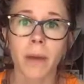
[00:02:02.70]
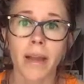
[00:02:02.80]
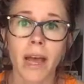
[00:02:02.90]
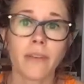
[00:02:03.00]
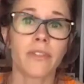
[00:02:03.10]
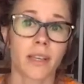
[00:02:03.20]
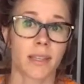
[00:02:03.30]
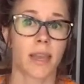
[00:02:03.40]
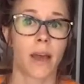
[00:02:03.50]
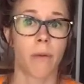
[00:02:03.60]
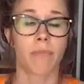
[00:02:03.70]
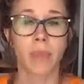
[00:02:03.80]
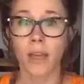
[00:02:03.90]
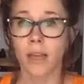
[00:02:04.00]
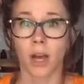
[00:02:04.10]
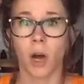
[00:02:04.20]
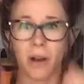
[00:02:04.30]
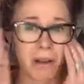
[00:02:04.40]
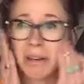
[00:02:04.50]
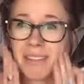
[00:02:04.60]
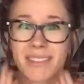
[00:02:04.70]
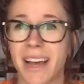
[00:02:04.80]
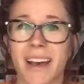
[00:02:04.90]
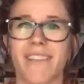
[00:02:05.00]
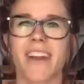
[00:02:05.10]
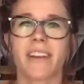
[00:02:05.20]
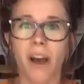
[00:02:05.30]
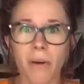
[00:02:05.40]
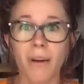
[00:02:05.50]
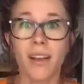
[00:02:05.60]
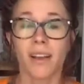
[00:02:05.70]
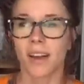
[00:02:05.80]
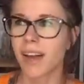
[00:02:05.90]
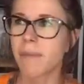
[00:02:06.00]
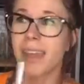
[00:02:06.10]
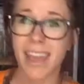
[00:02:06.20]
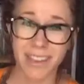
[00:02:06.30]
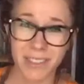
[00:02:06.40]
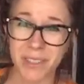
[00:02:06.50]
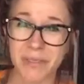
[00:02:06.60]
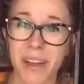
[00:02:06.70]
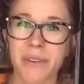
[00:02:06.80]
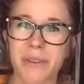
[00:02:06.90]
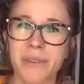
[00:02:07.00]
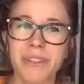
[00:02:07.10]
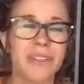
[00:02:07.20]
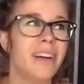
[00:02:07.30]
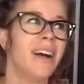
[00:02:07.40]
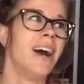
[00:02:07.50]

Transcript: my Netflix account. Oh, sad, right? No. I canceled my Hulu.